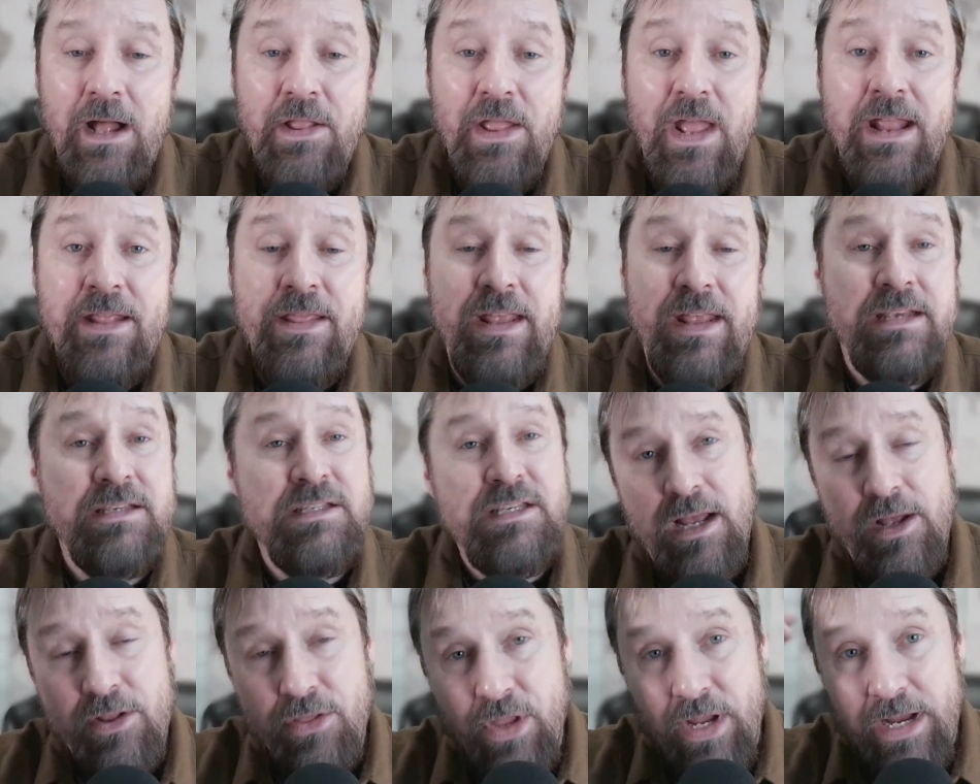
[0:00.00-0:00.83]
And this
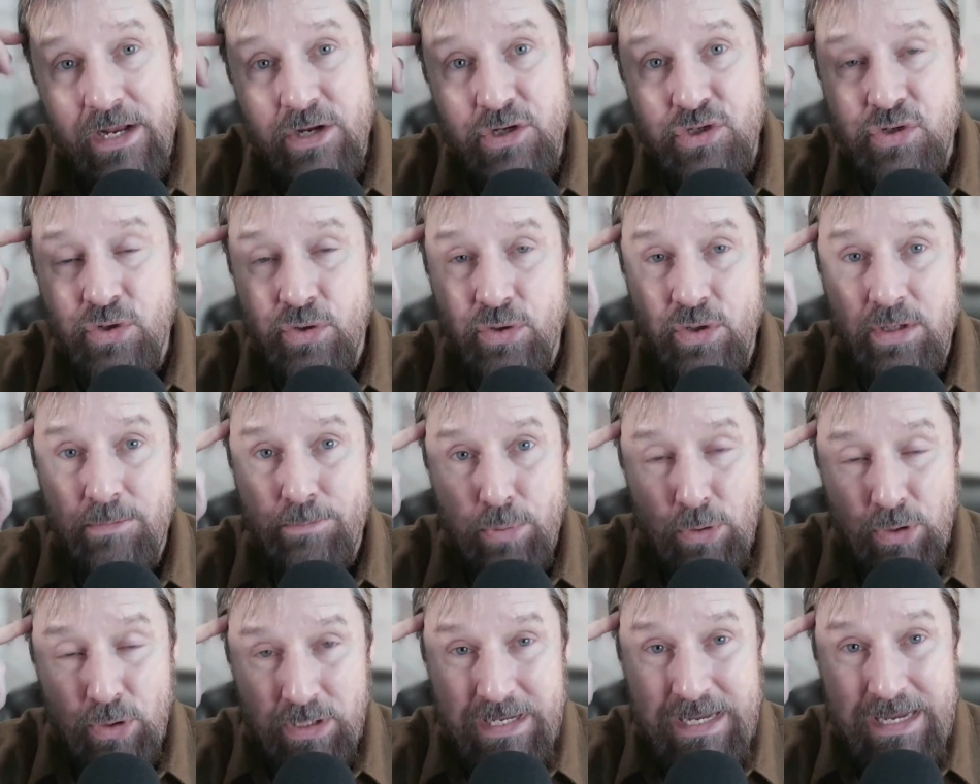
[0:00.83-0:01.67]
is the internal
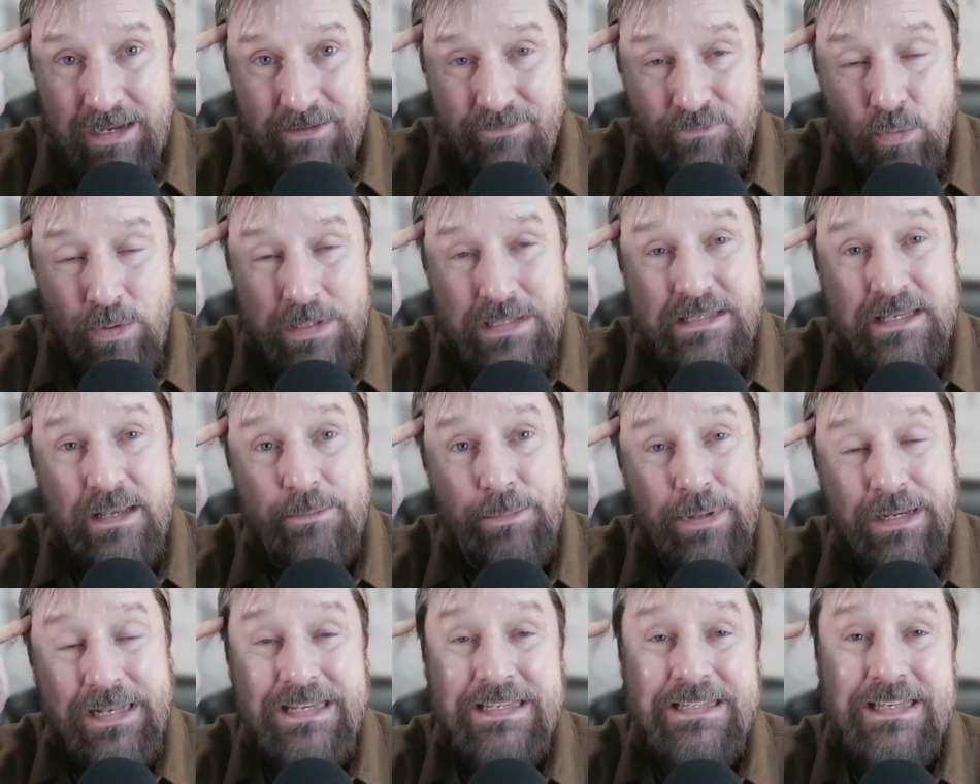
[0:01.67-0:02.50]
belief when
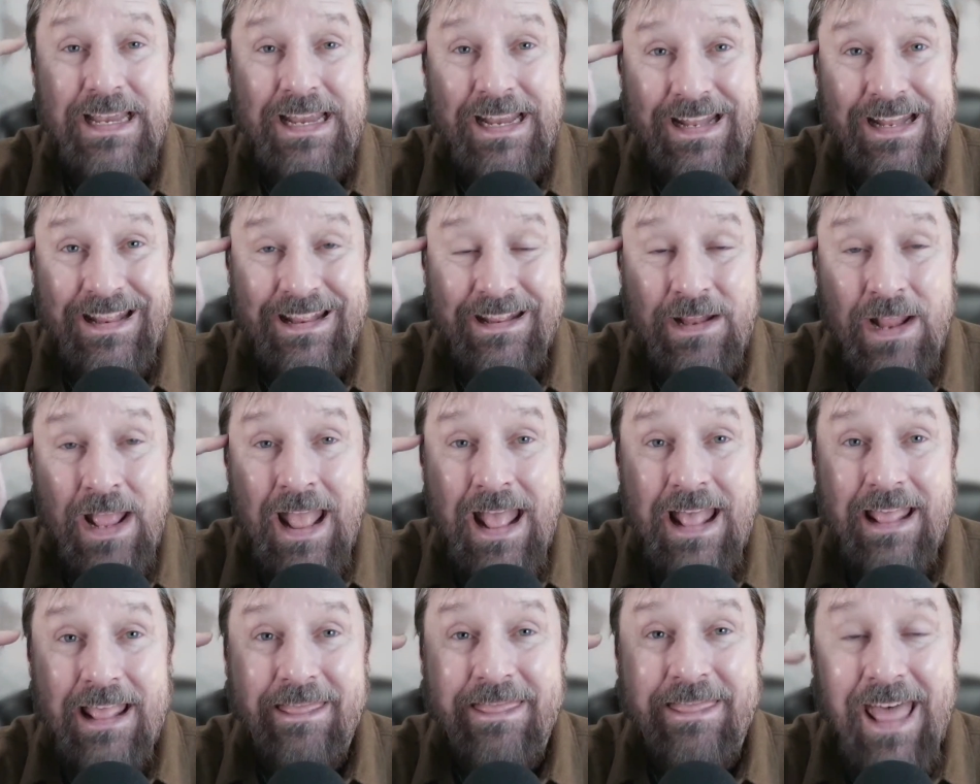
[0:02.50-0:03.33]
somebody's in
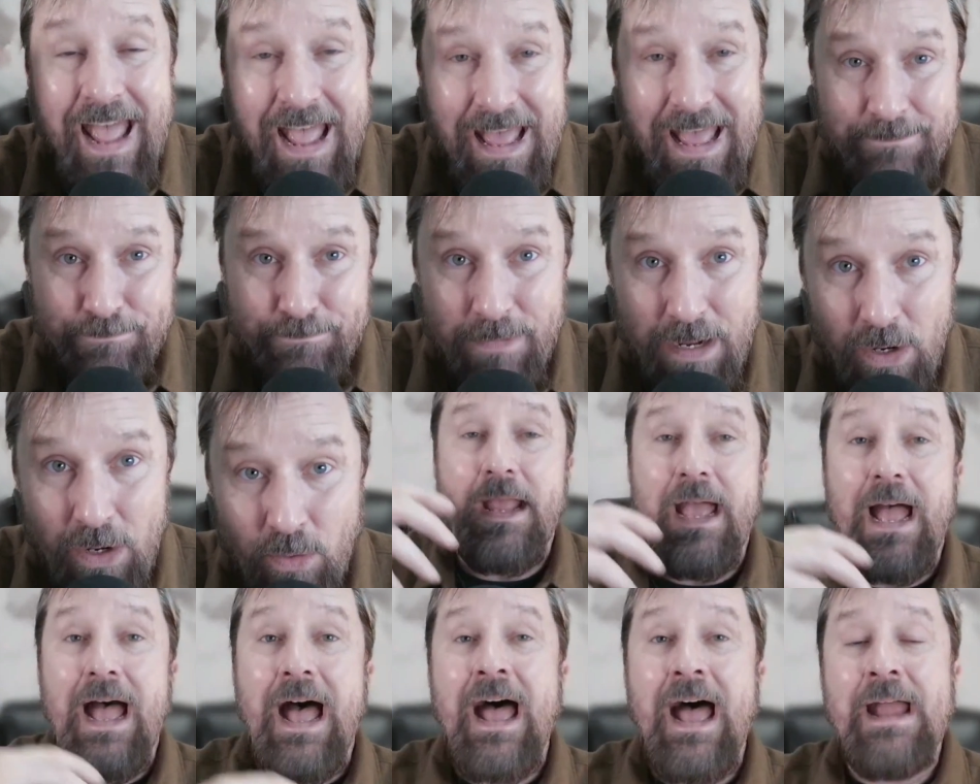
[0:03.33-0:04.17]
that mode.
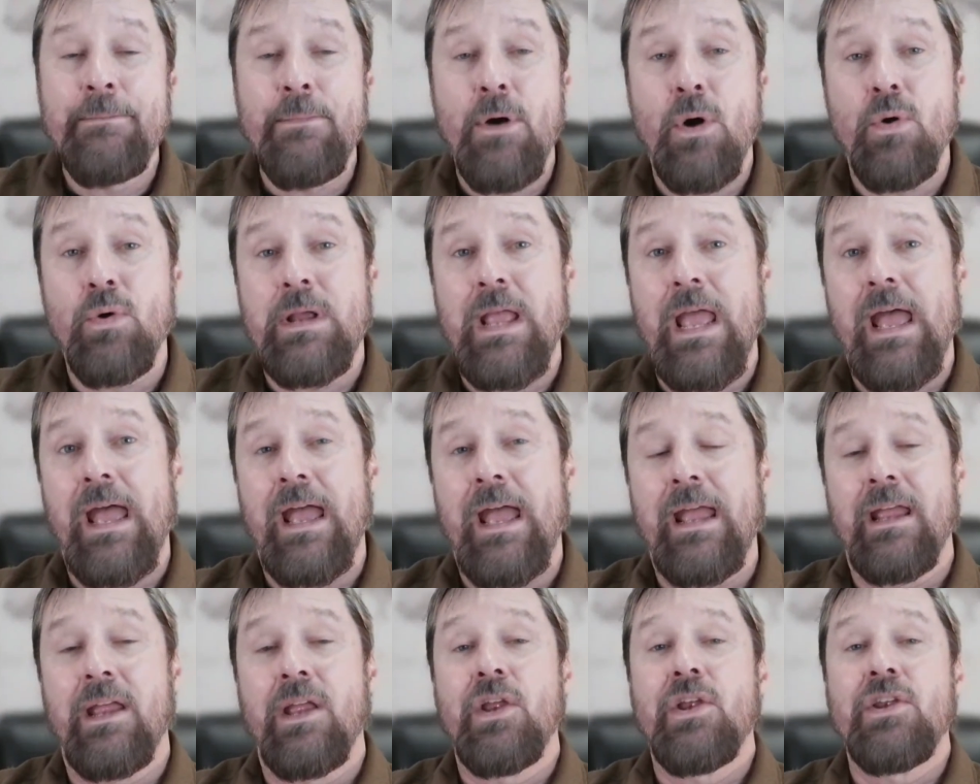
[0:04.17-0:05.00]
I'm
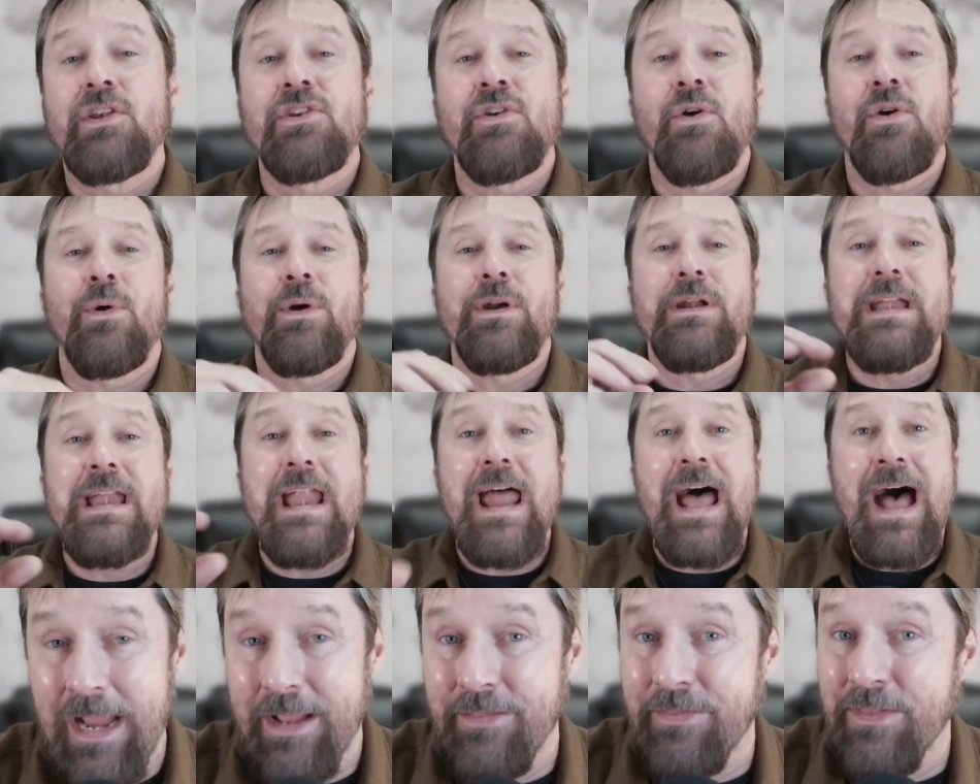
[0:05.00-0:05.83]
okay, you're
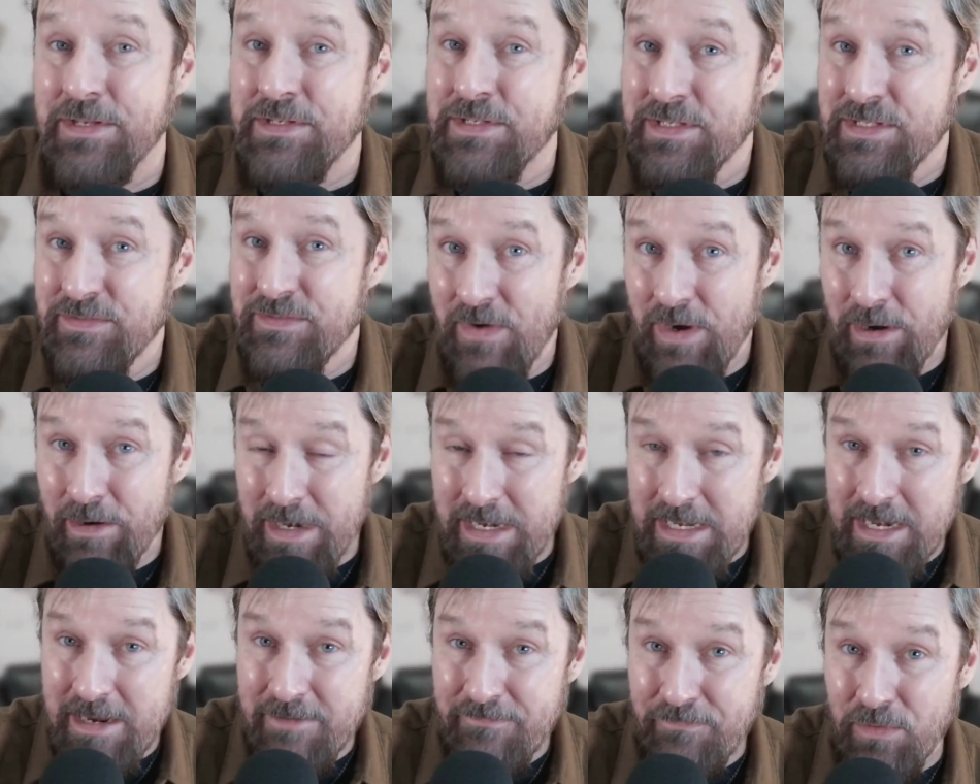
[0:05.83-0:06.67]
not. This is very
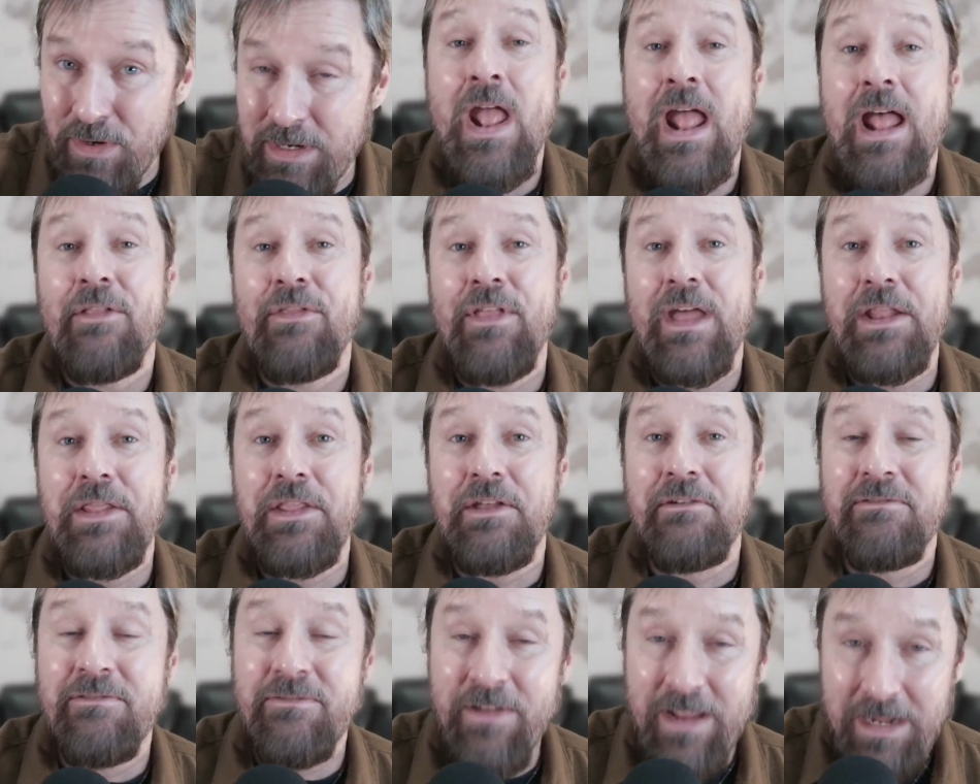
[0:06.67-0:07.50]
different than the
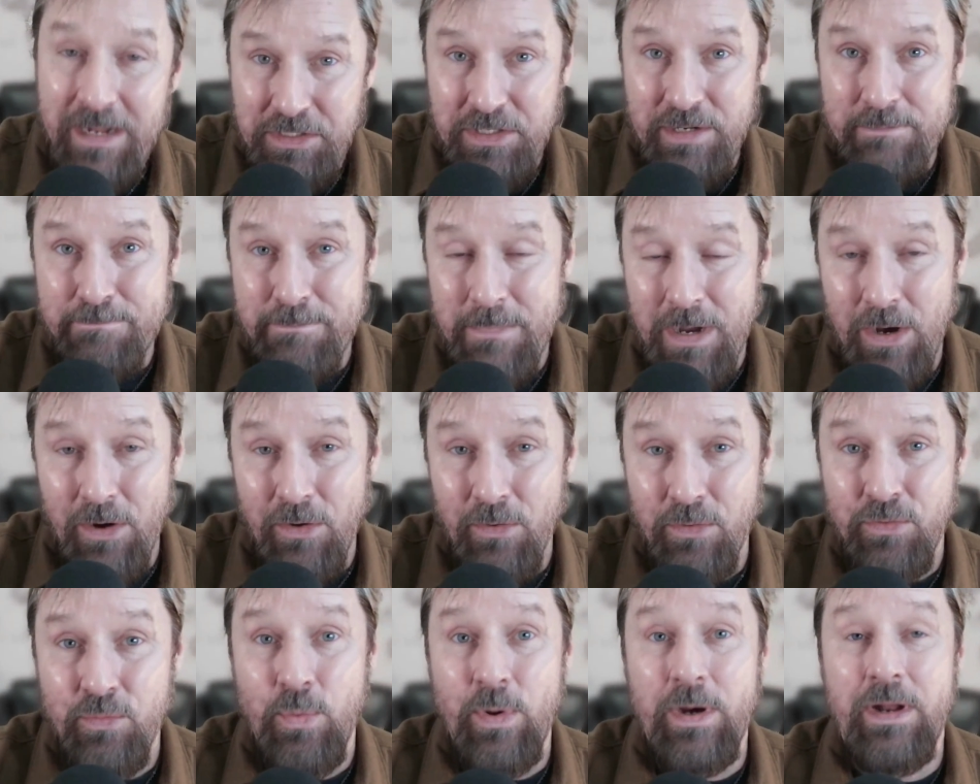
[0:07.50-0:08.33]
victim
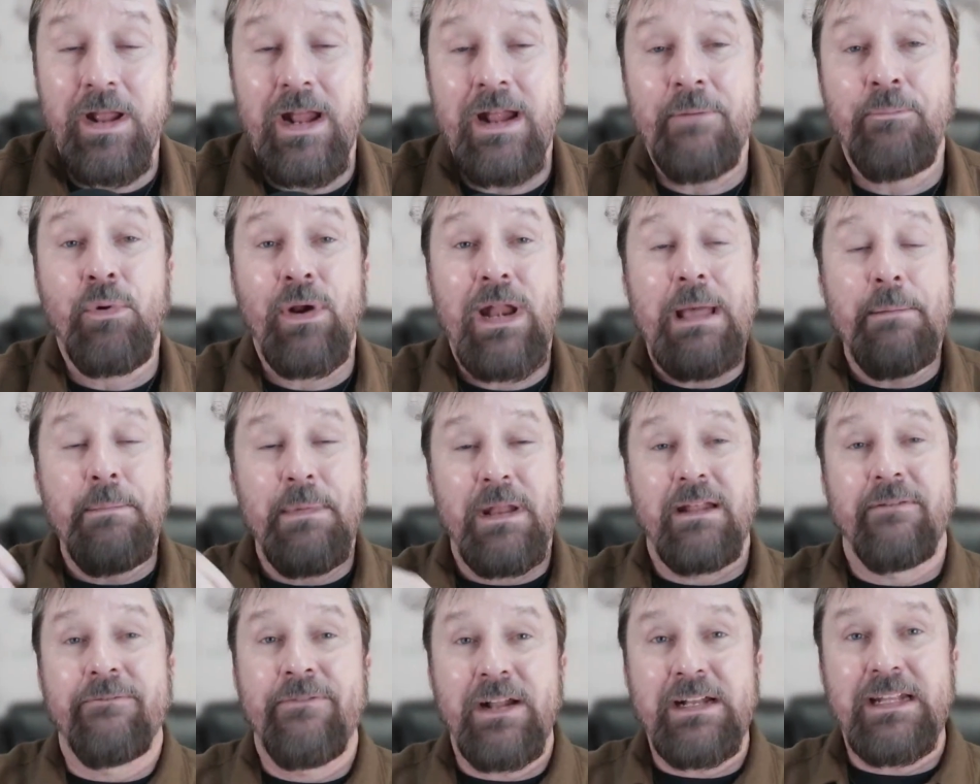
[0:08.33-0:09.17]
mode, where when I'm in
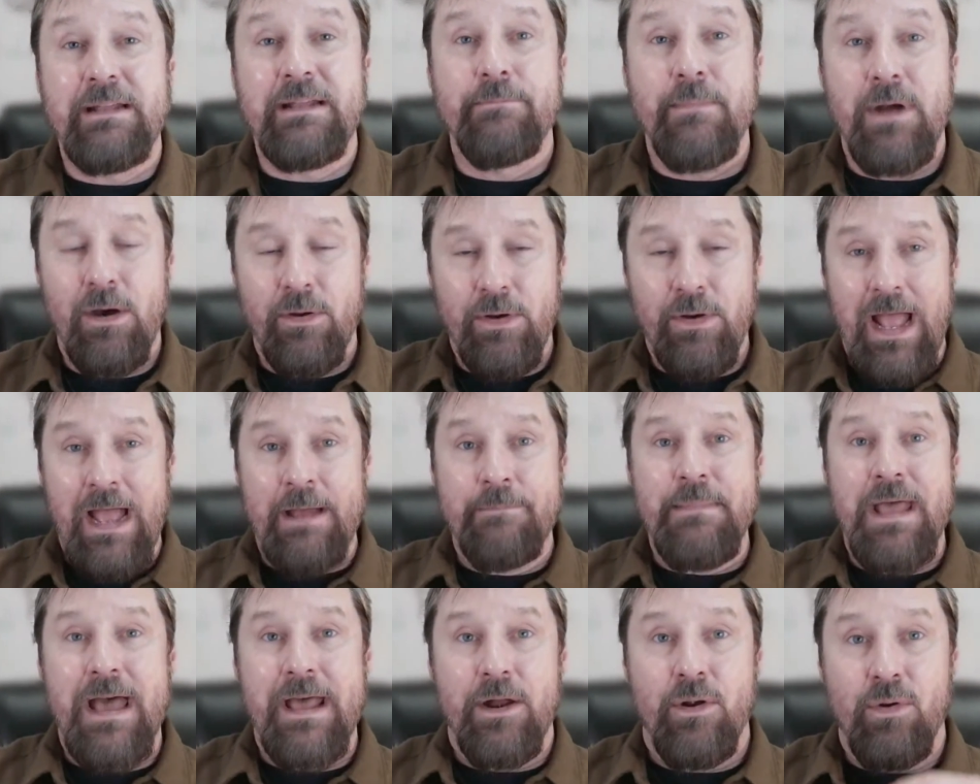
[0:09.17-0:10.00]
the victim mode, I'm
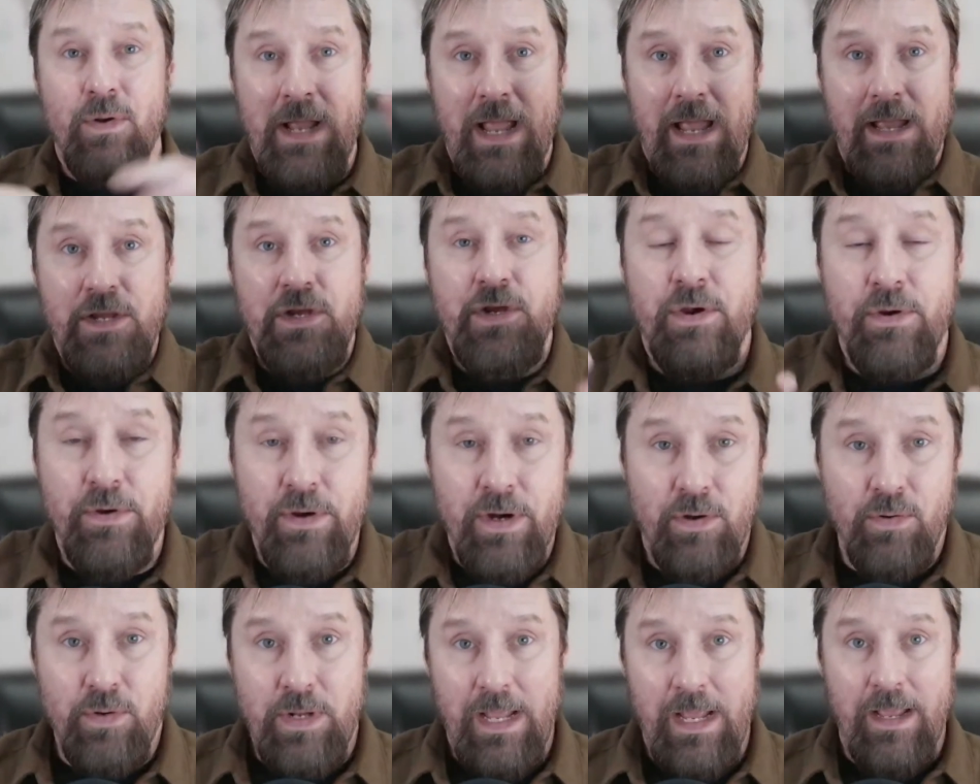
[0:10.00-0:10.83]
not okay, you're
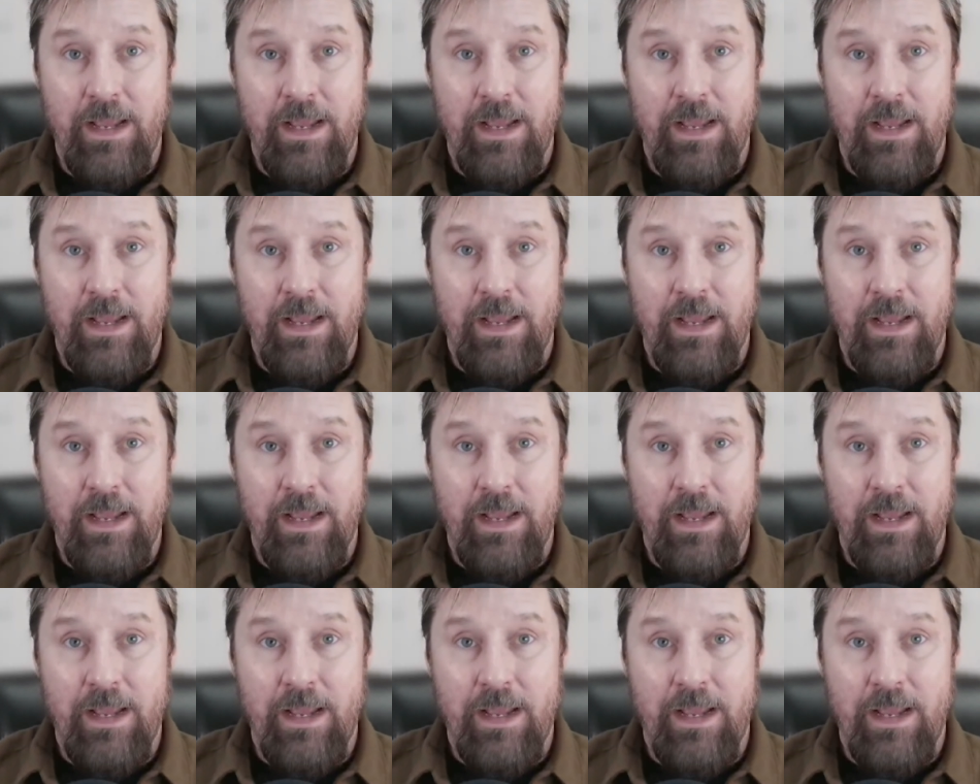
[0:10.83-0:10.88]
okay.